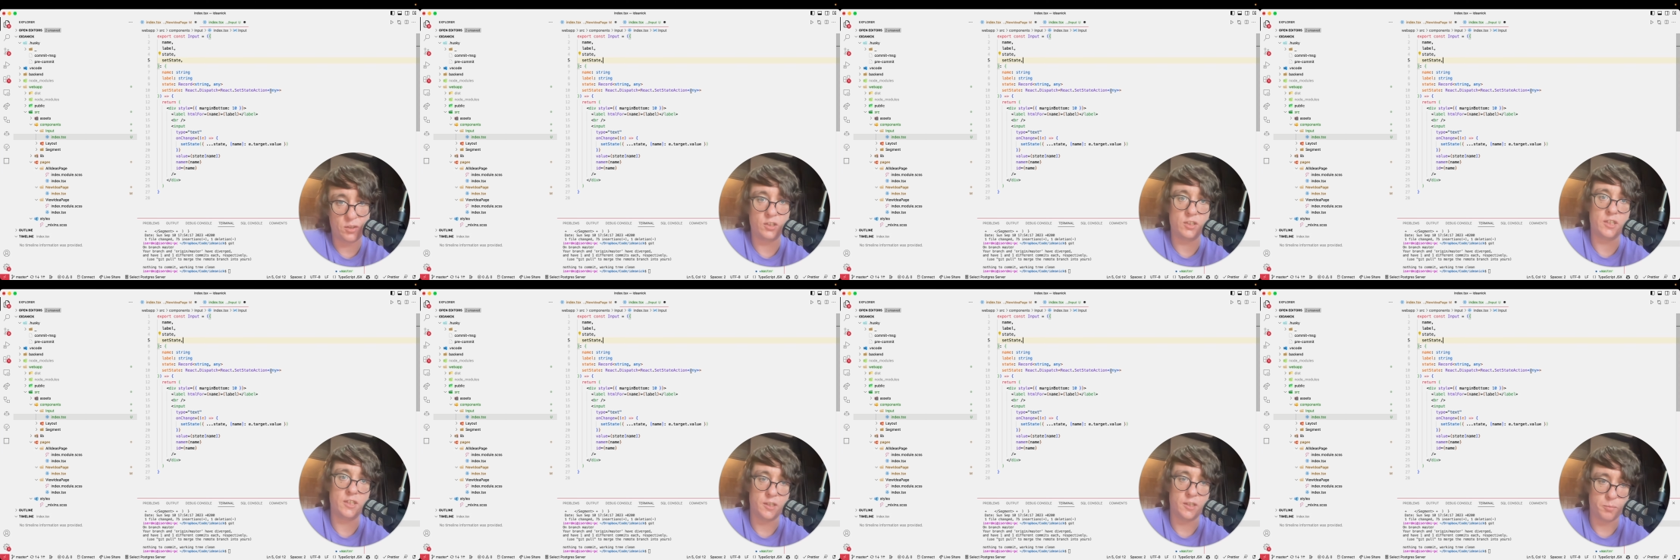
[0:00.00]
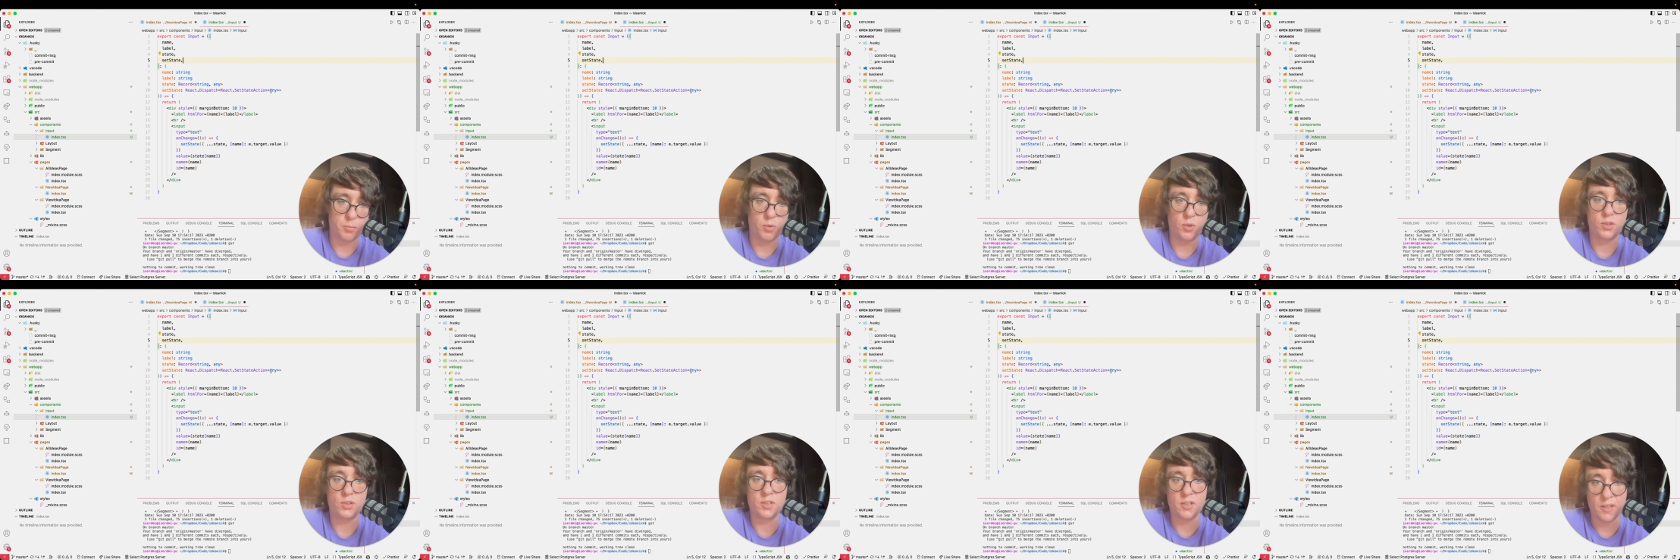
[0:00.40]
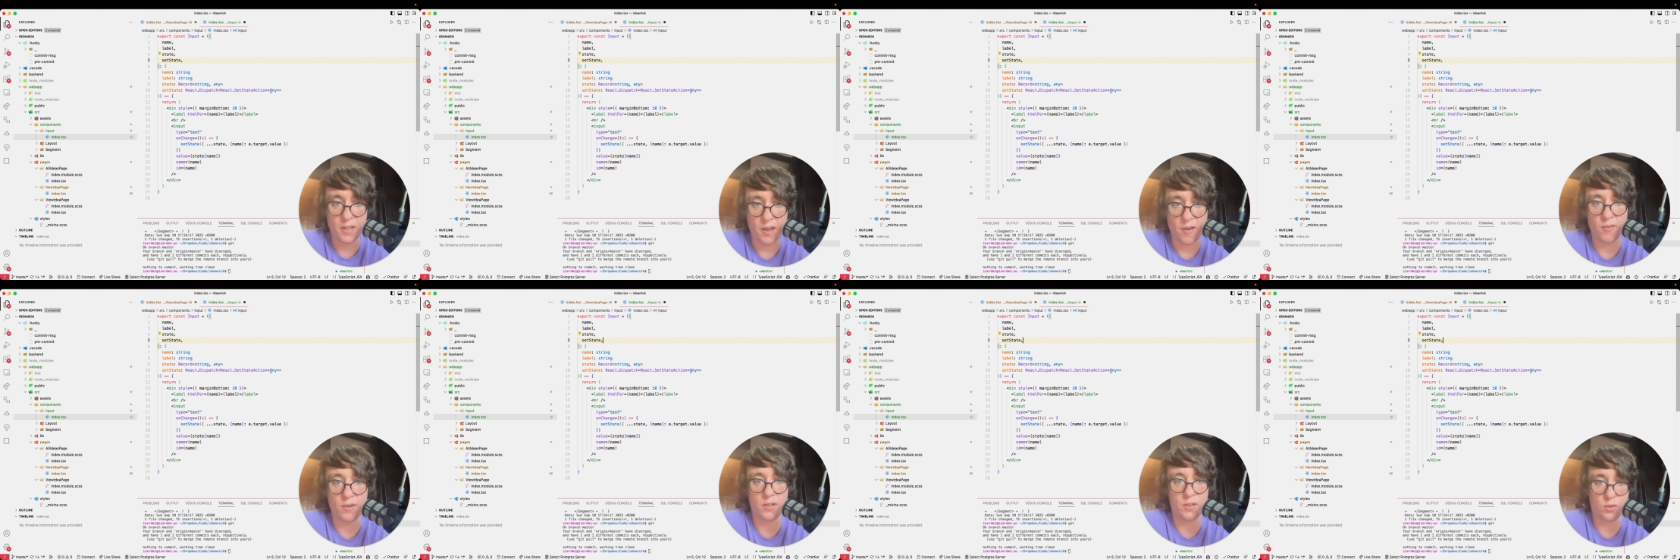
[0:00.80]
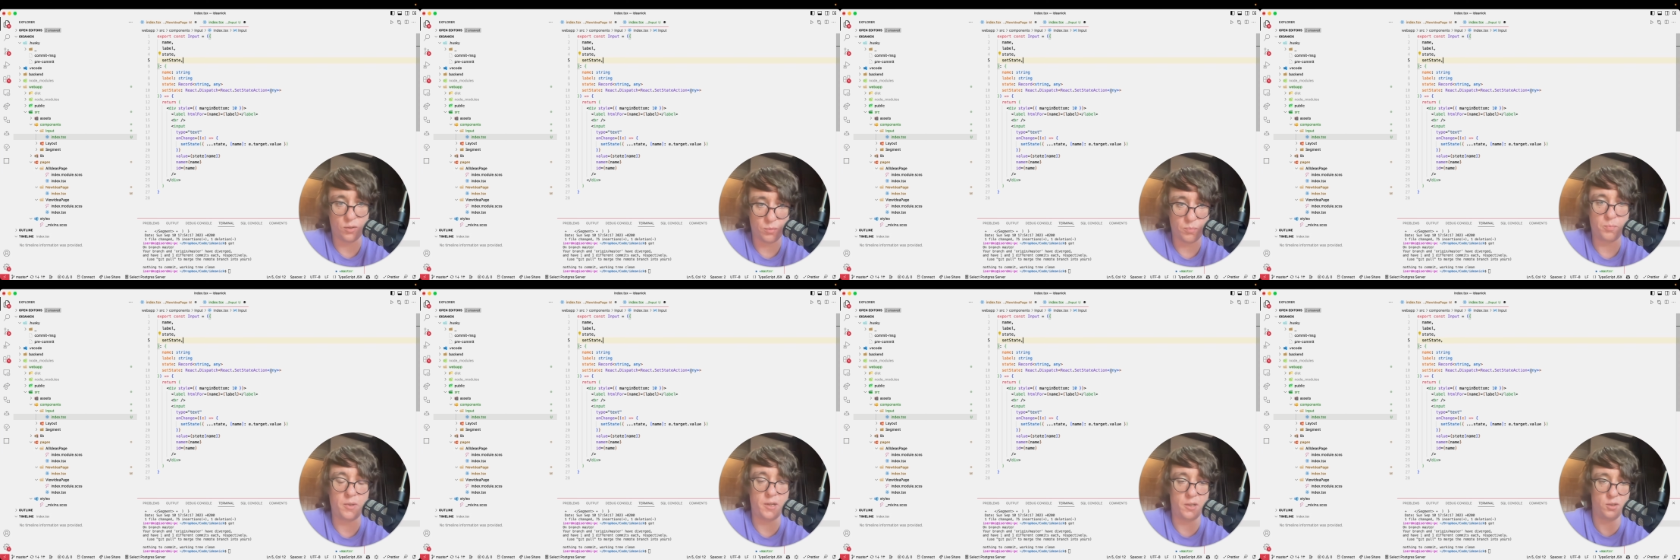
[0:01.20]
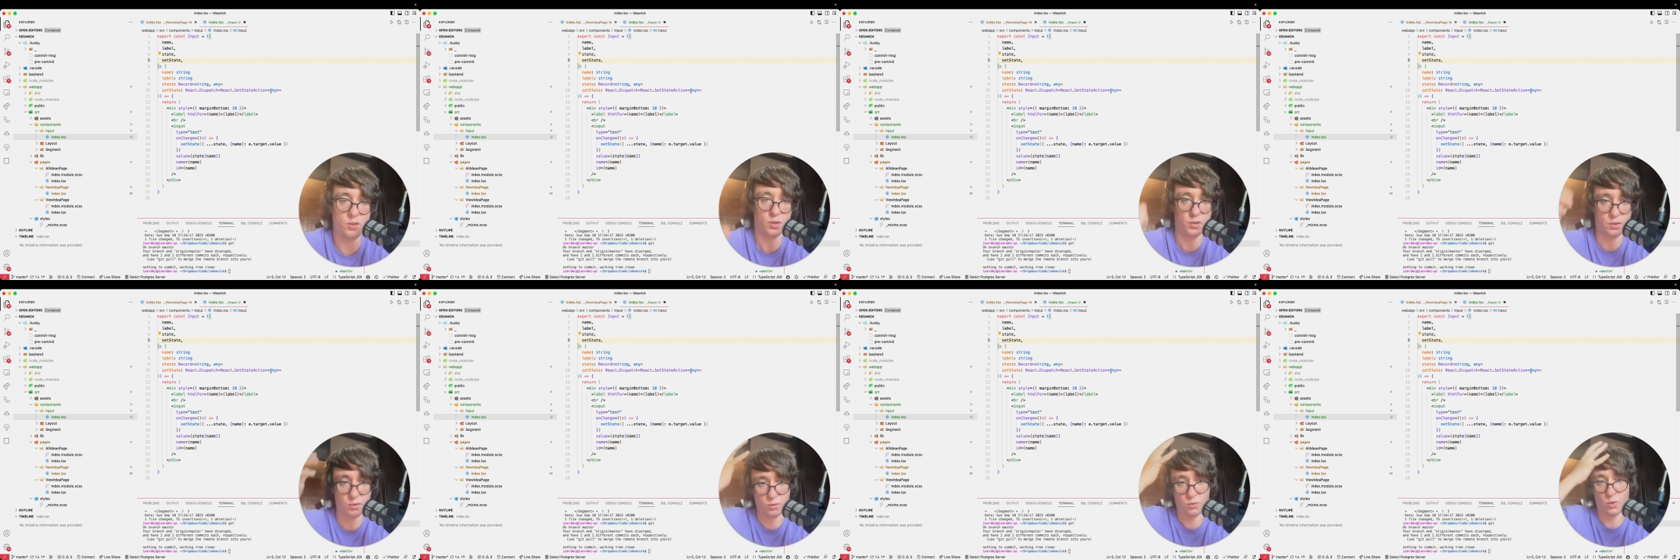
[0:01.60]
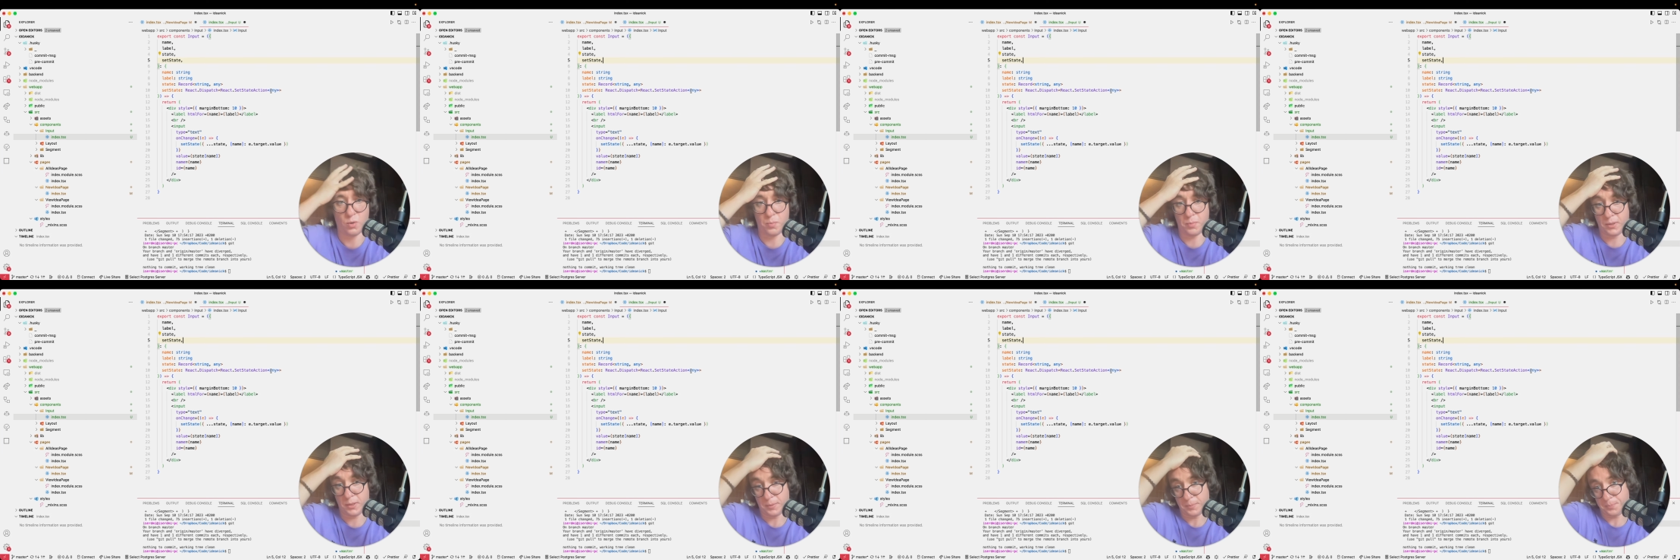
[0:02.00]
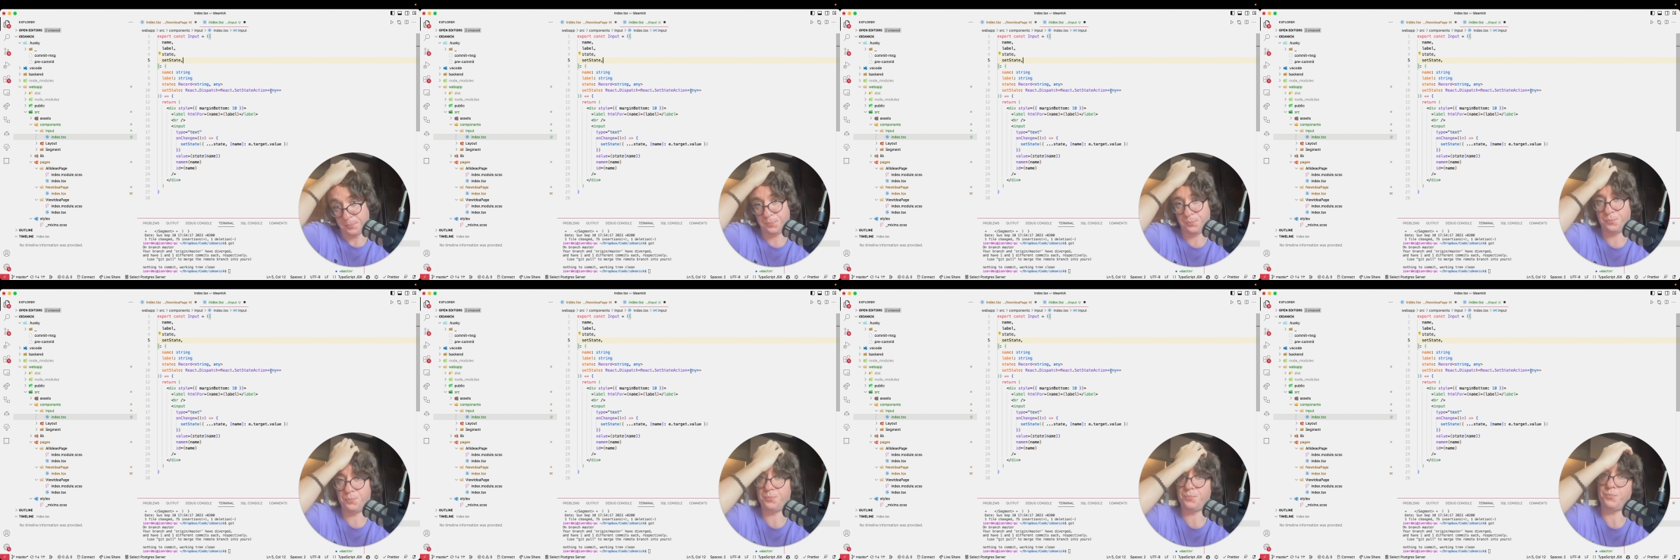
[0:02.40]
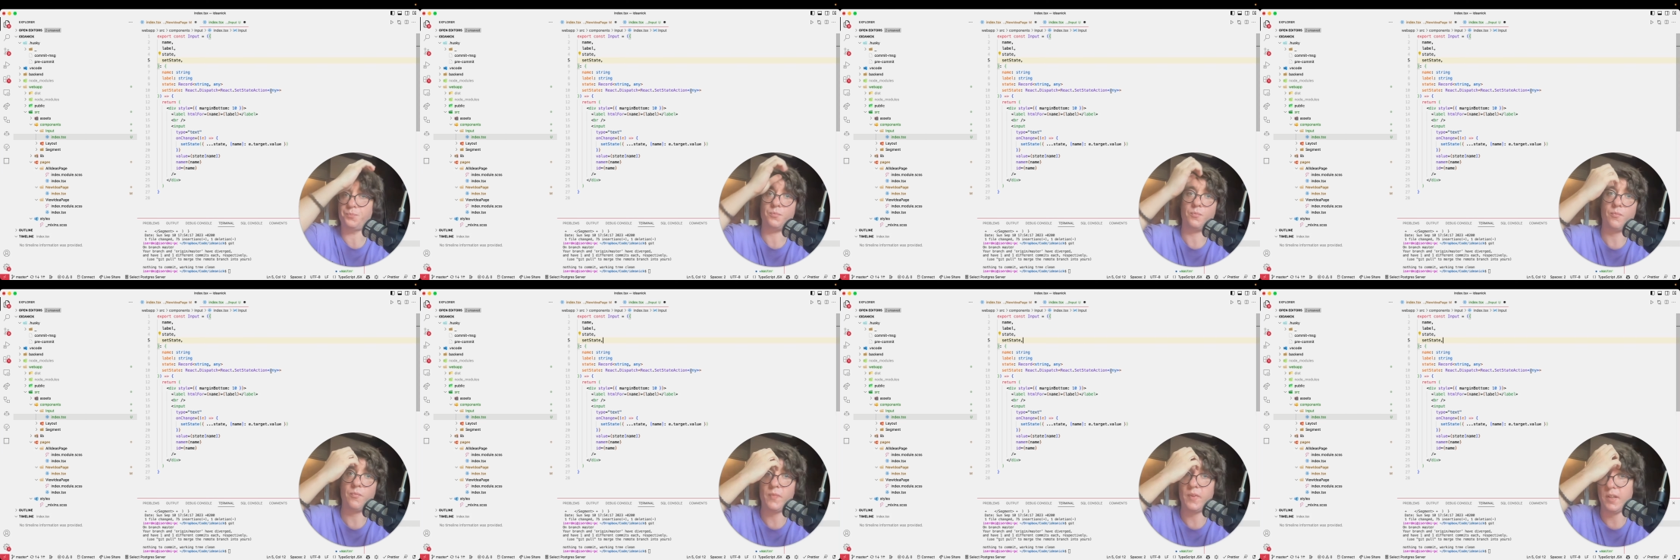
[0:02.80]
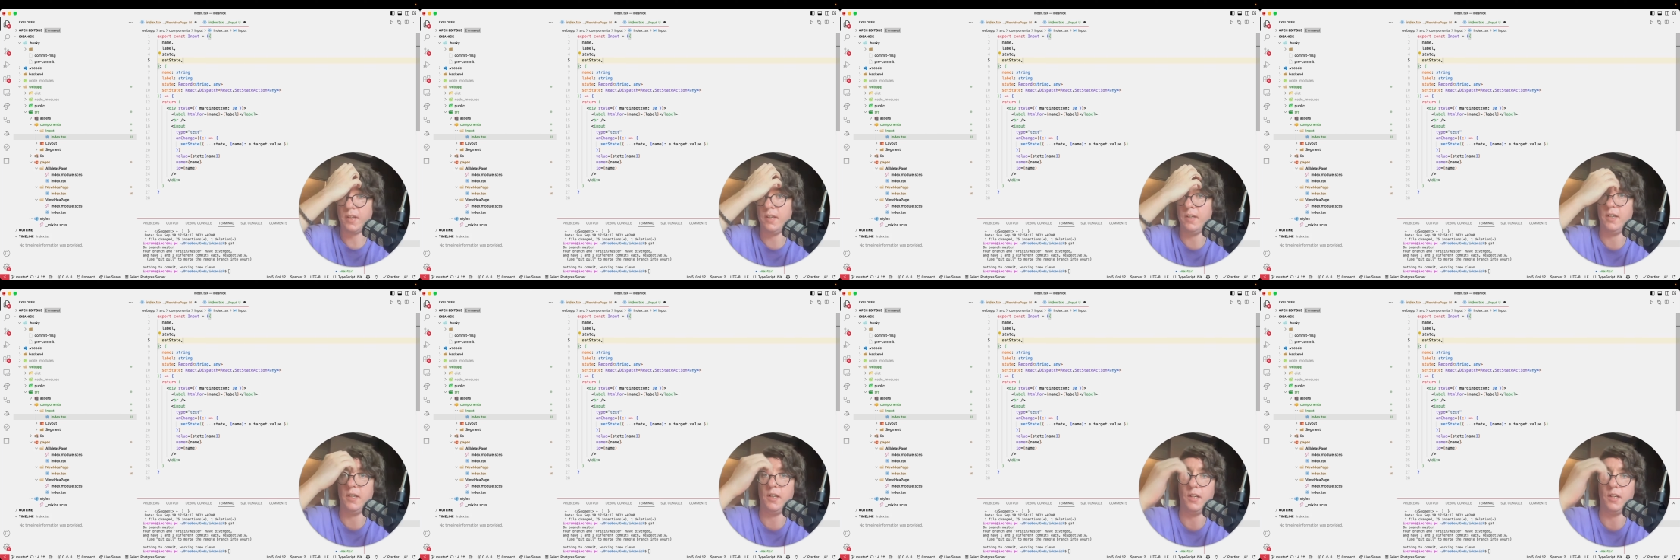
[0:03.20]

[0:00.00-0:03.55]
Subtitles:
So, it's just a skill that will come with experience.